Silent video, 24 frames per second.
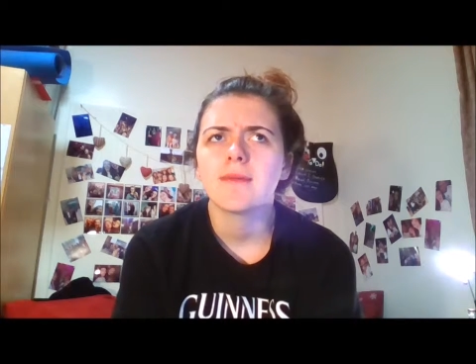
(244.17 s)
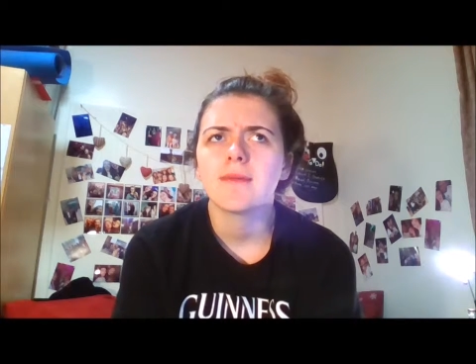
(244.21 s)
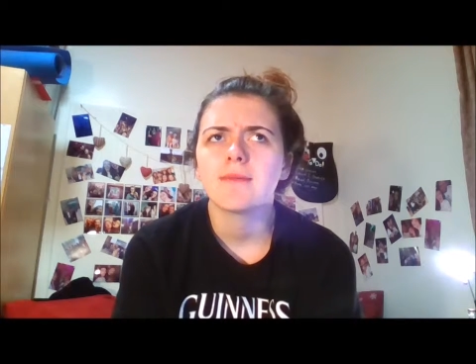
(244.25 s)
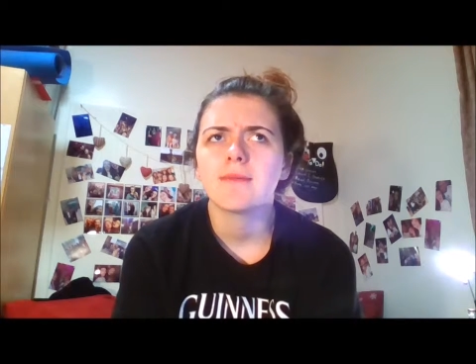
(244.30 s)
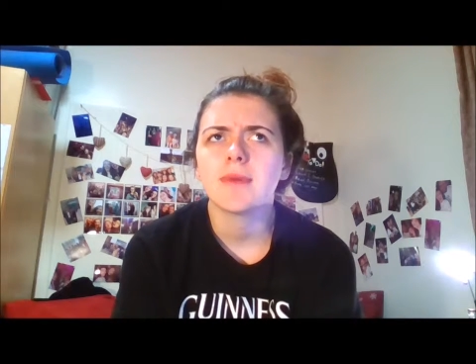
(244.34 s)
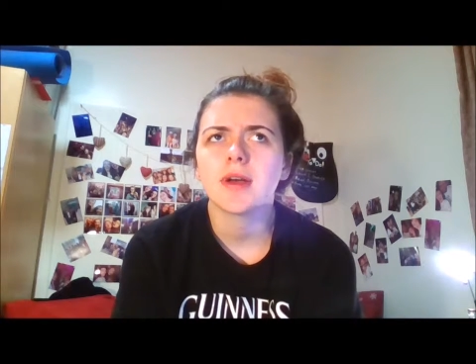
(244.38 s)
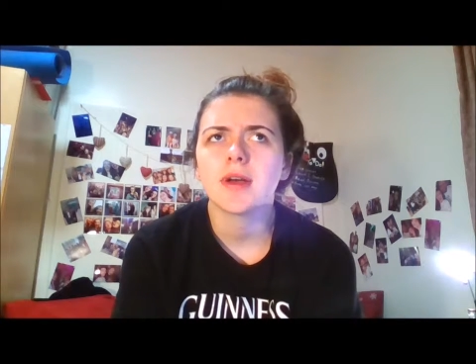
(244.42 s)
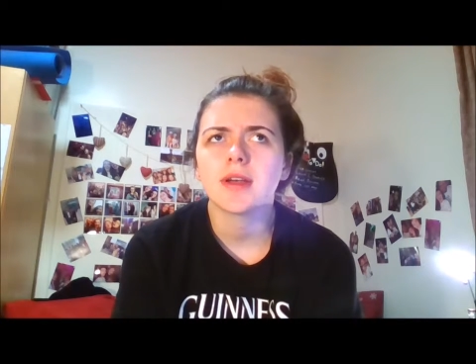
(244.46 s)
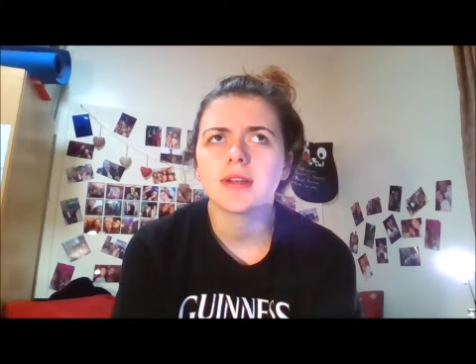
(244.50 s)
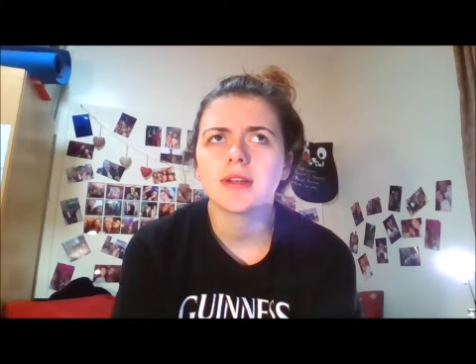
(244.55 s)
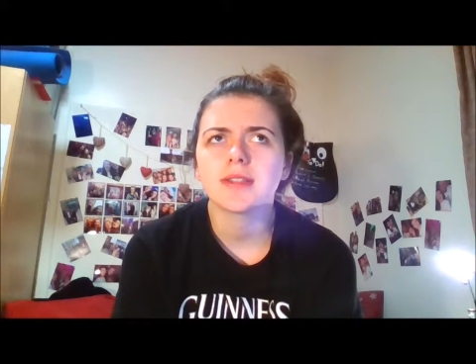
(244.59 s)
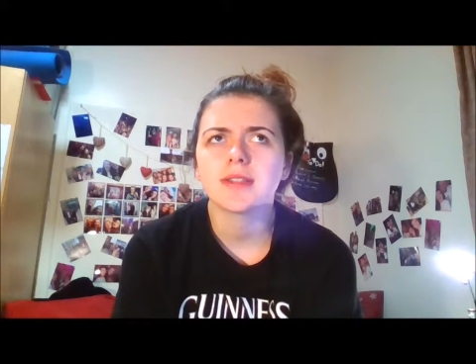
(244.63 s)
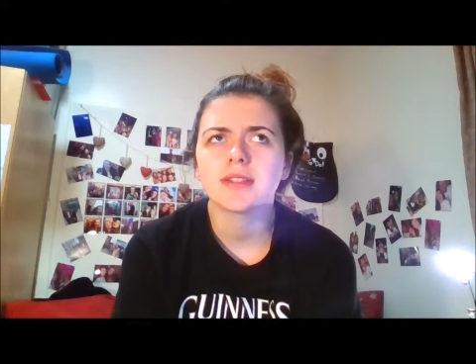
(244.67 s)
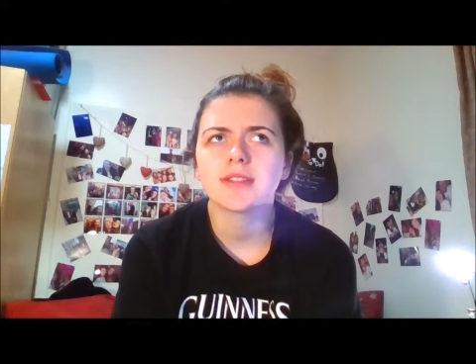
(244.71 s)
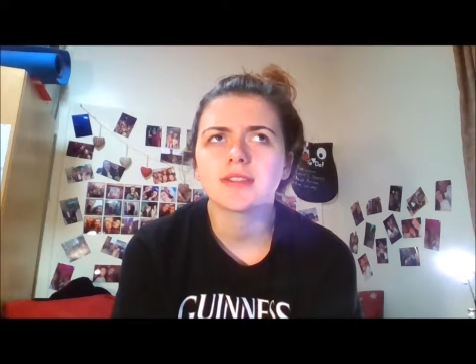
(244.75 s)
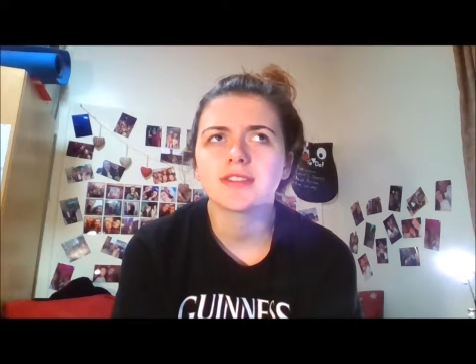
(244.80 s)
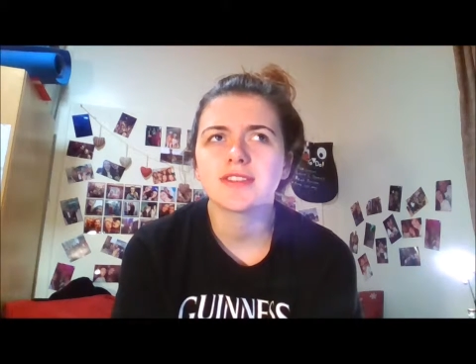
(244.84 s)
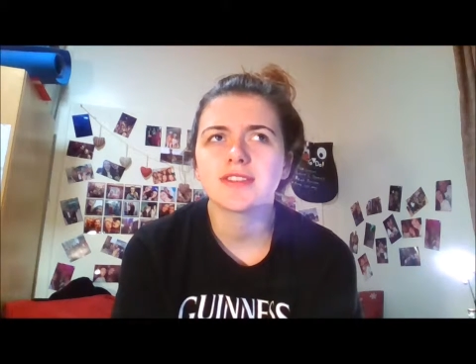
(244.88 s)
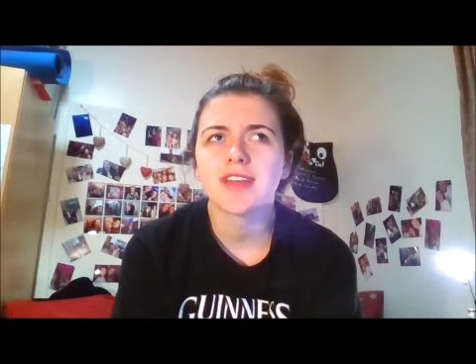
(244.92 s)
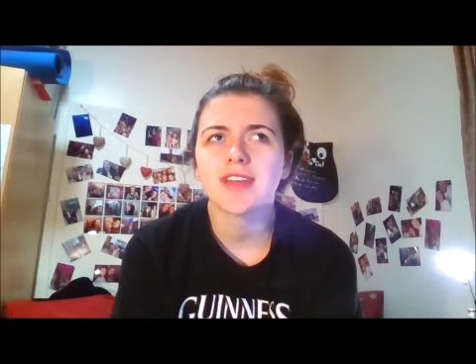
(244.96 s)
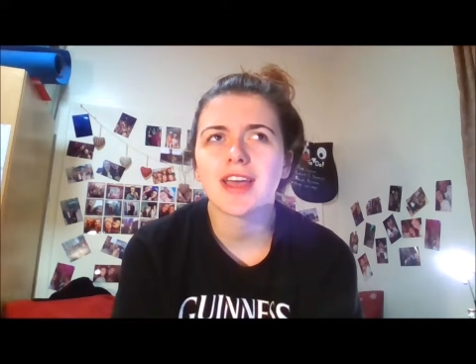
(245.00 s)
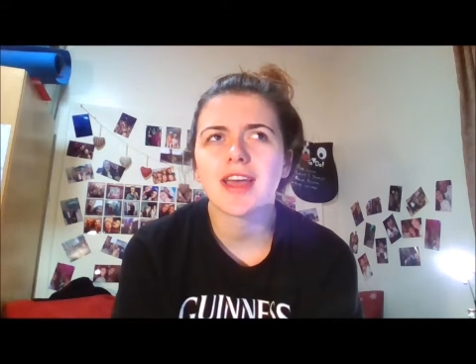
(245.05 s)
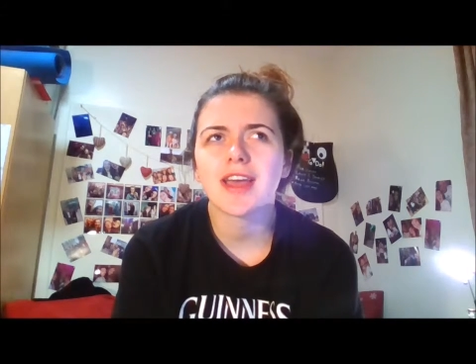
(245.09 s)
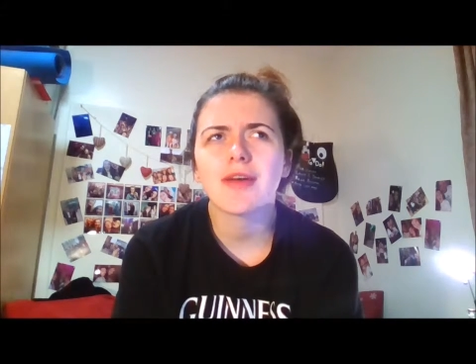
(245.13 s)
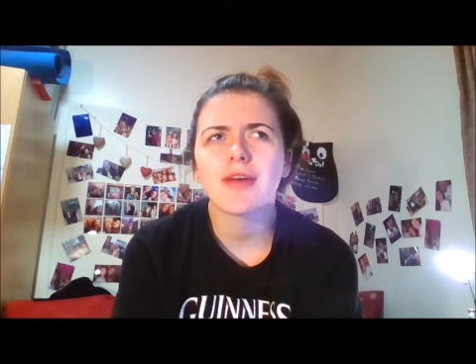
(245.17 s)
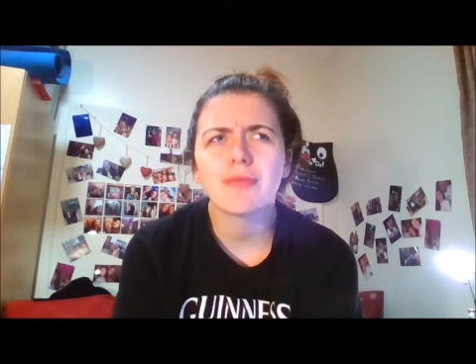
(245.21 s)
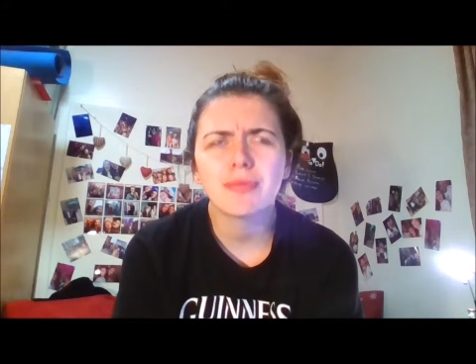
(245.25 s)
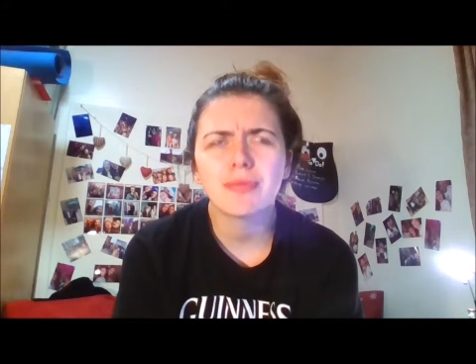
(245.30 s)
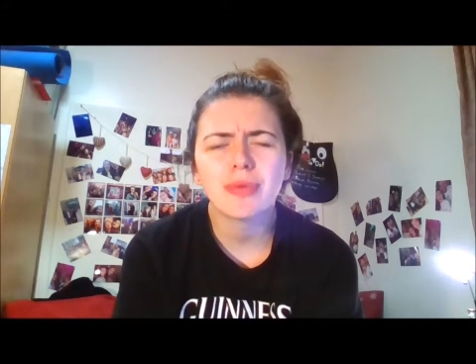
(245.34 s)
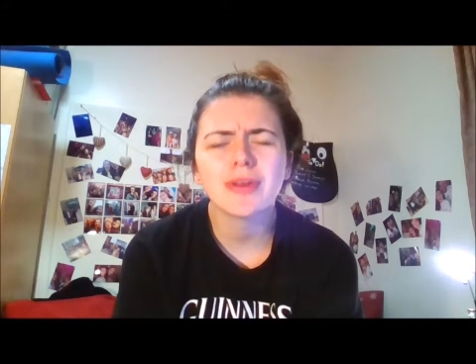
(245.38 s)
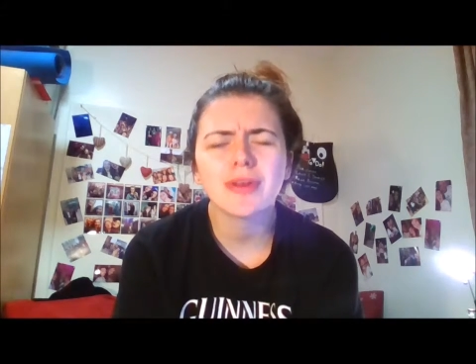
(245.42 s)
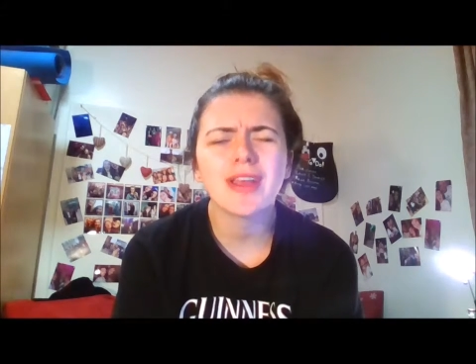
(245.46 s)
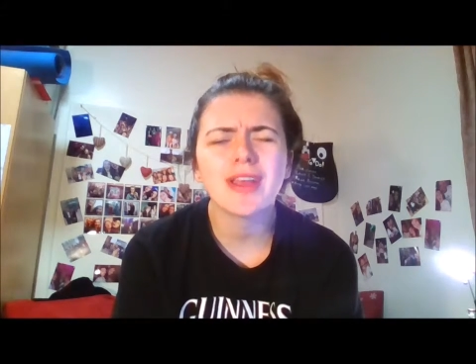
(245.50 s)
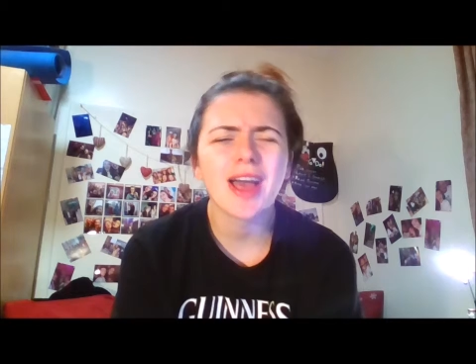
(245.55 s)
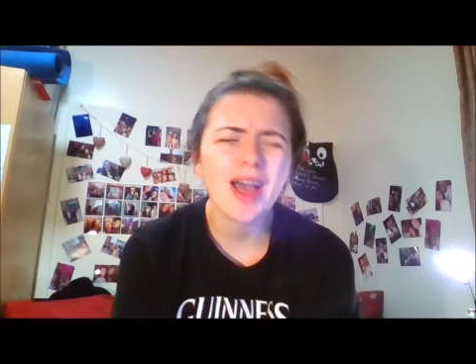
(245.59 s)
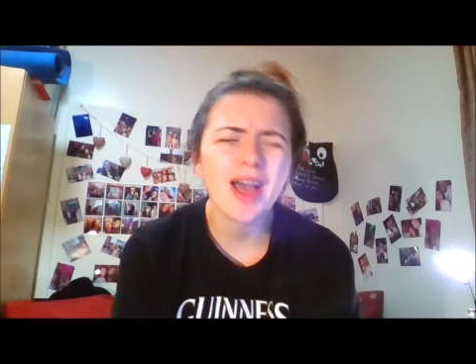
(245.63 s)
my ideal Sunday,
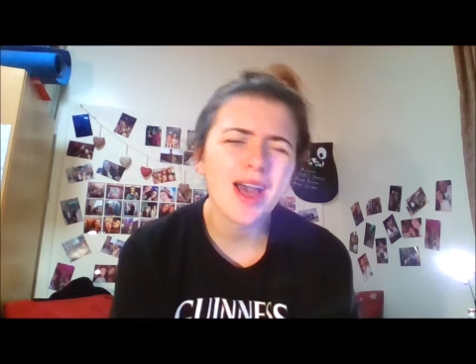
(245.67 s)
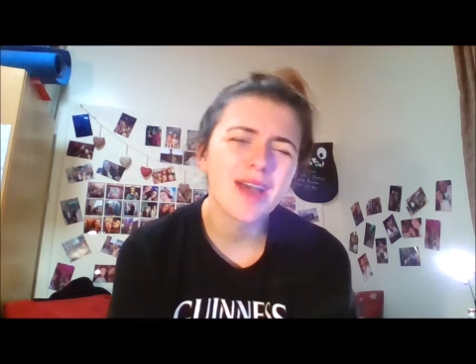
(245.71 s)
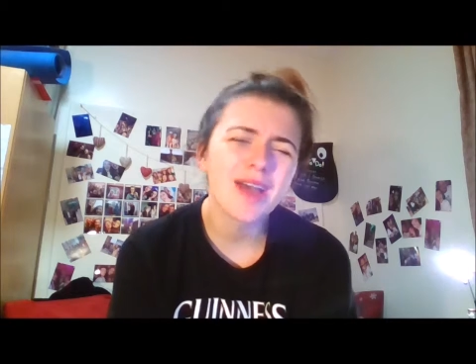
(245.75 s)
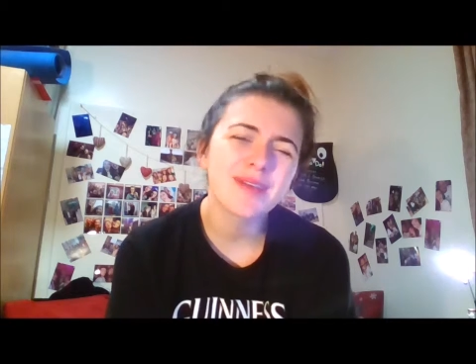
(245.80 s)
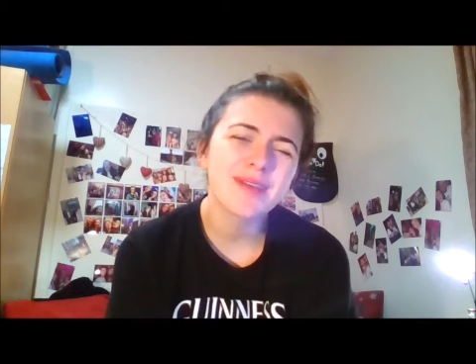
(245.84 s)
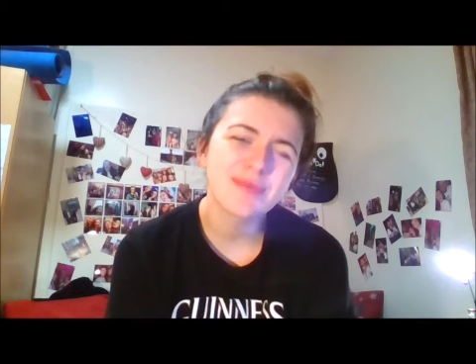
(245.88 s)
yeah,